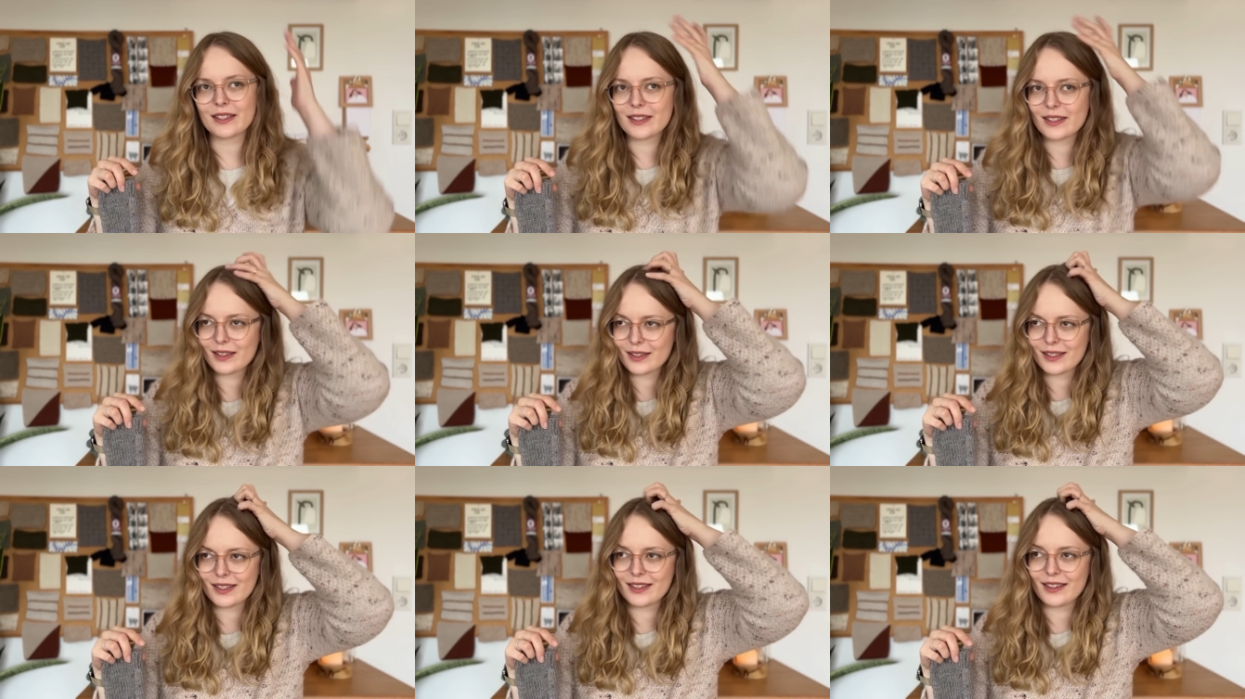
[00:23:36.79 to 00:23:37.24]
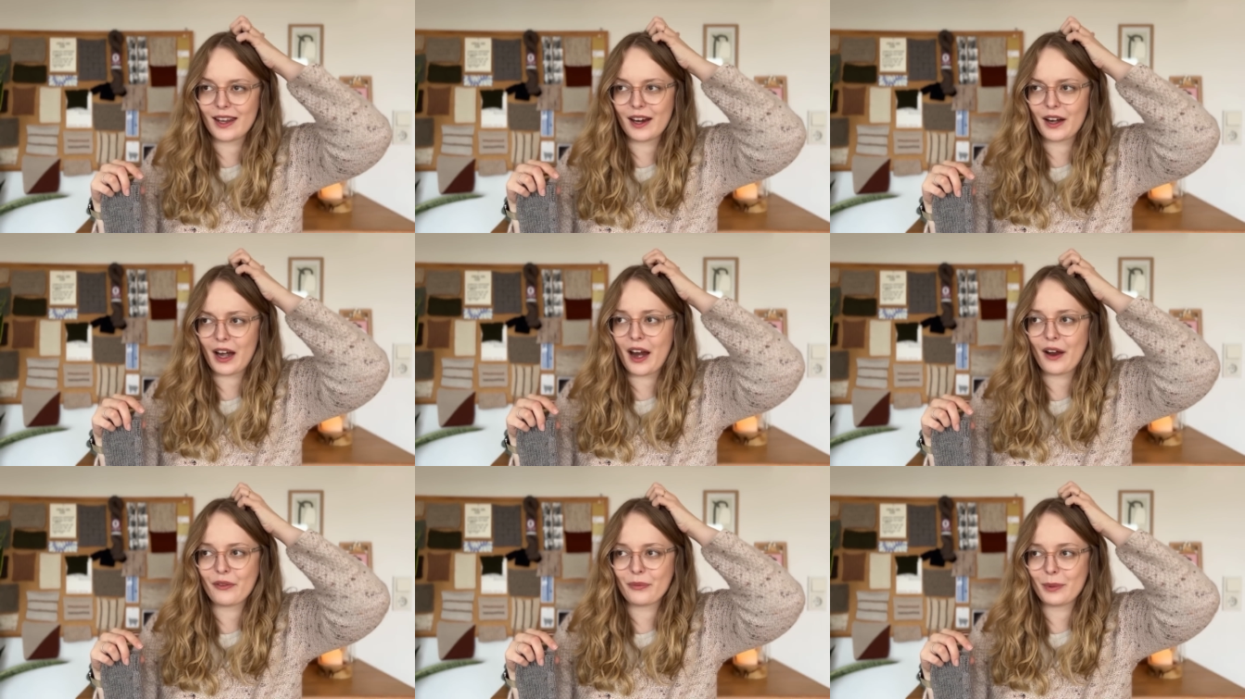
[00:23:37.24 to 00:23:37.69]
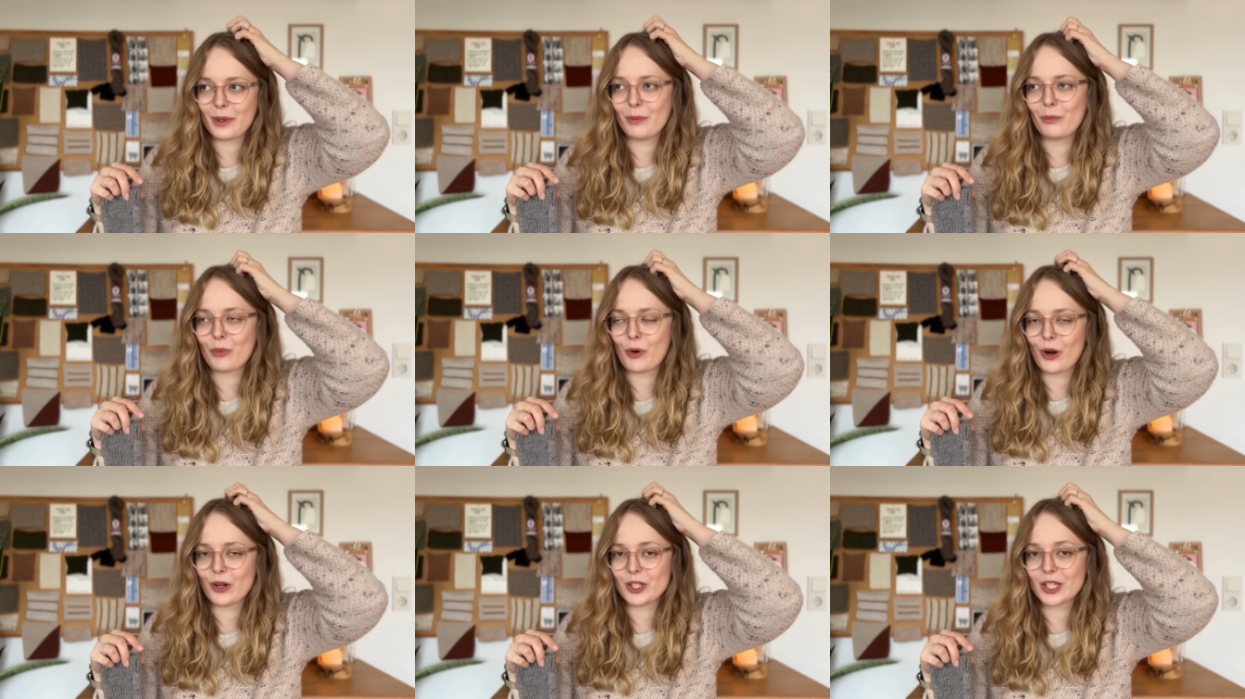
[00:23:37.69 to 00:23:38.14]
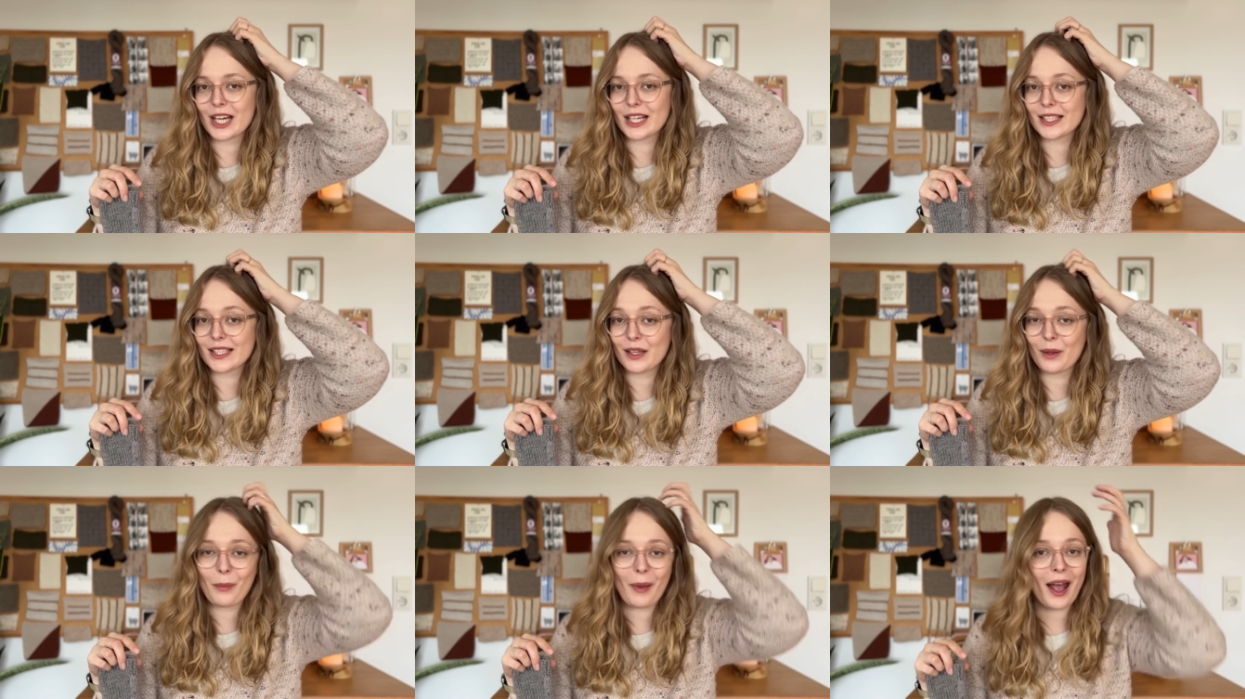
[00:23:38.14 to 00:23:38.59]
because there have been projects
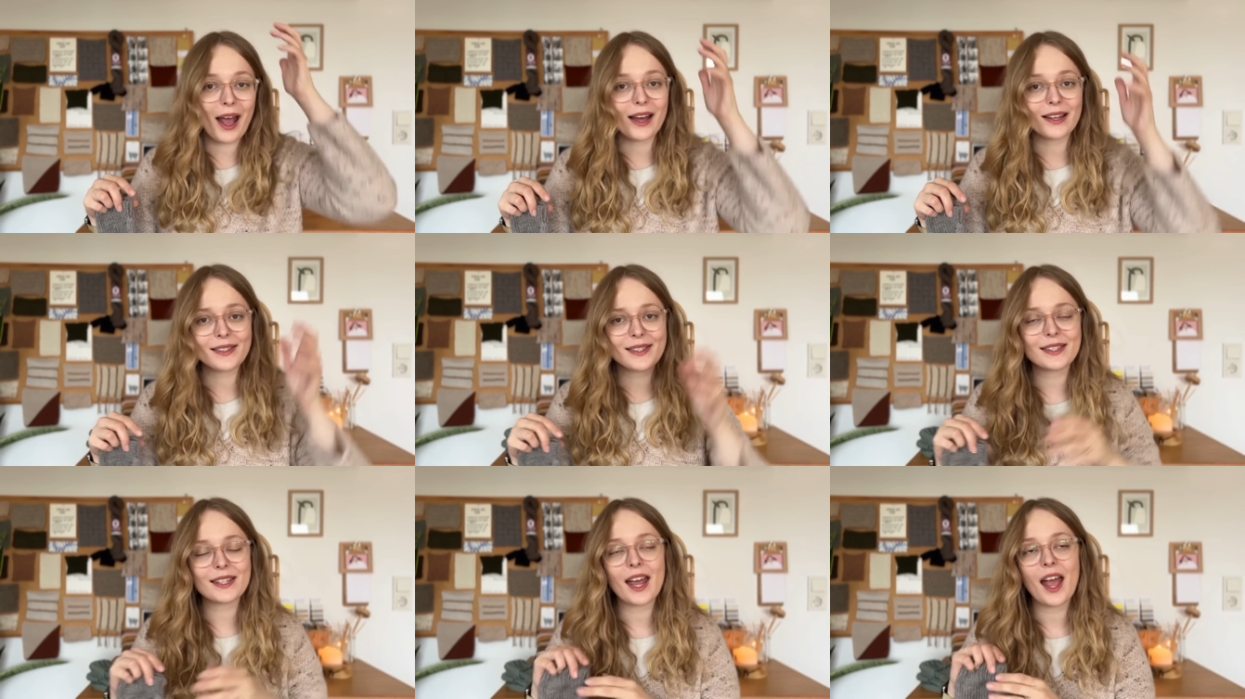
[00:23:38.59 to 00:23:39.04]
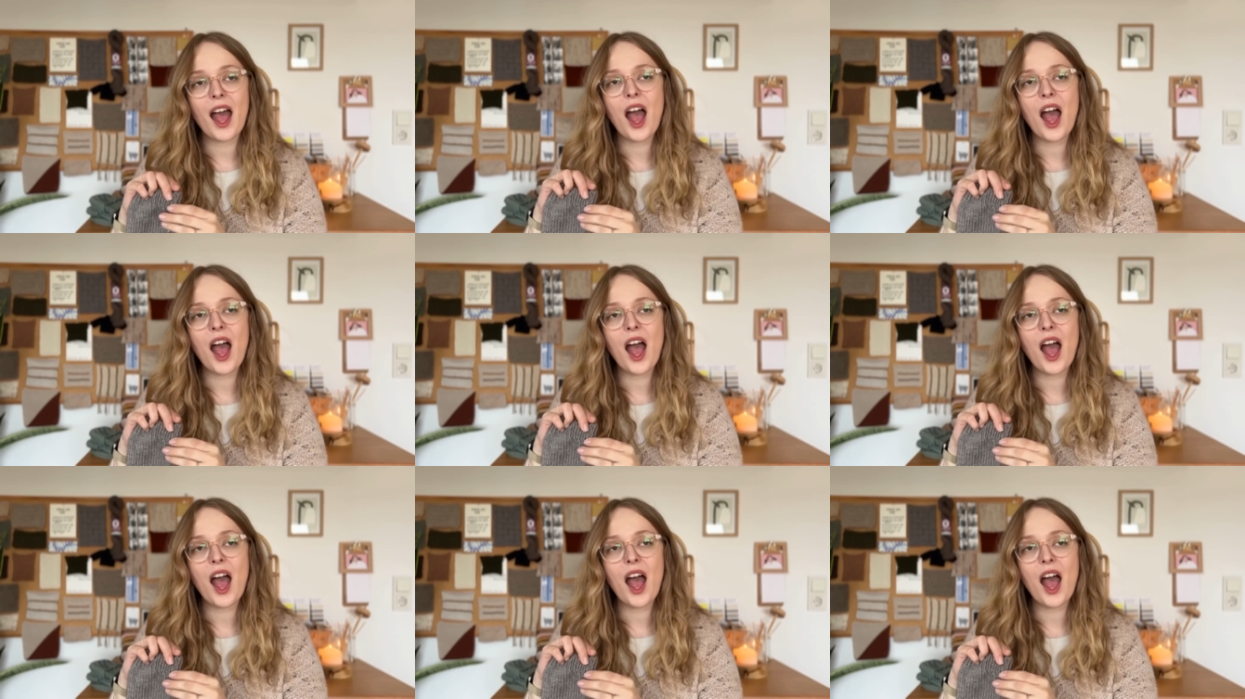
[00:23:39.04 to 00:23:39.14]
in the past